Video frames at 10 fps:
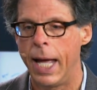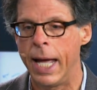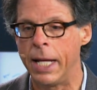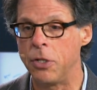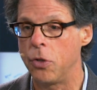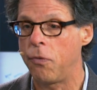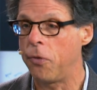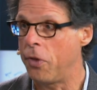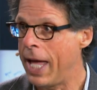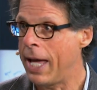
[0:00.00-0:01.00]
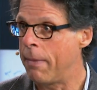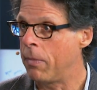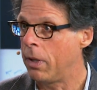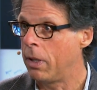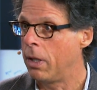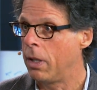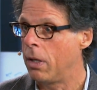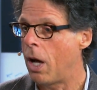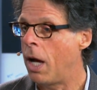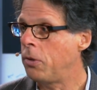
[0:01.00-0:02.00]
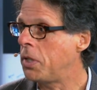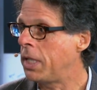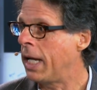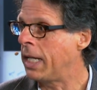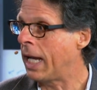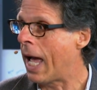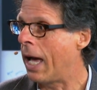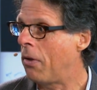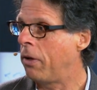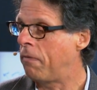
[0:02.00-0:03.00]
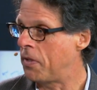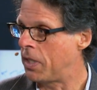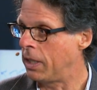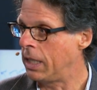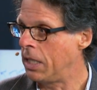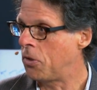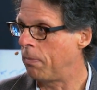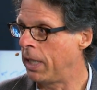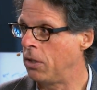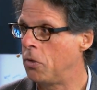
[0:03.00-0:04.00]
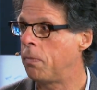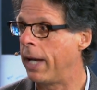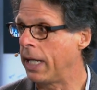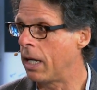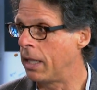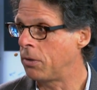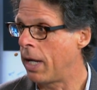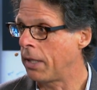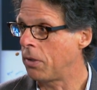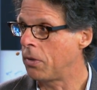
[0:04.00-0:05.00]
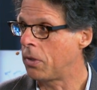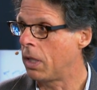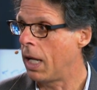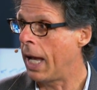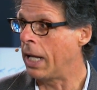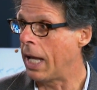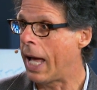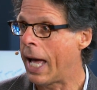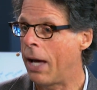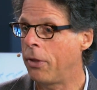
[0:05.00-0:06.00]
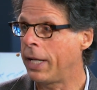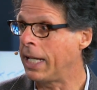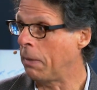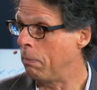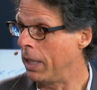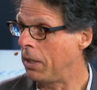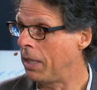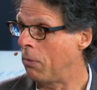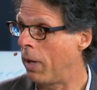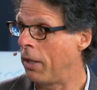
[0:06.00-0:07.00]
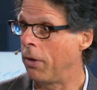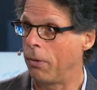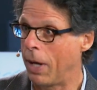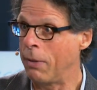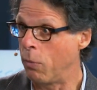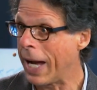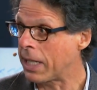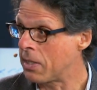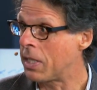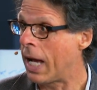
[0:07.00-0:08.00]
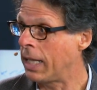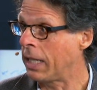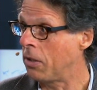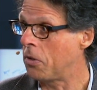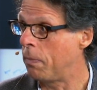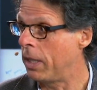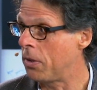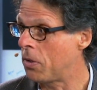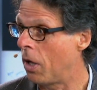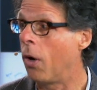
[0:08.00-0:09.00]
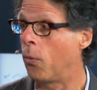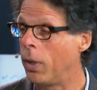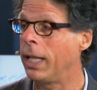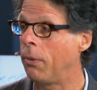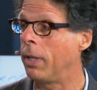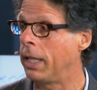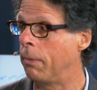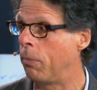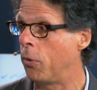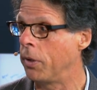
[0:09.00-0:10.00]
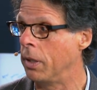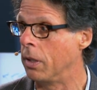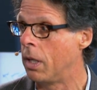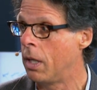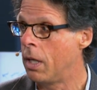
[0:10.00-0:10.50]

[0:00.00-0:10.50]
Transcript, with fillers: And for them, understanding how their facilities are being used by contractors and how they're getting billed and whether, and reconciling those bills are really, really important.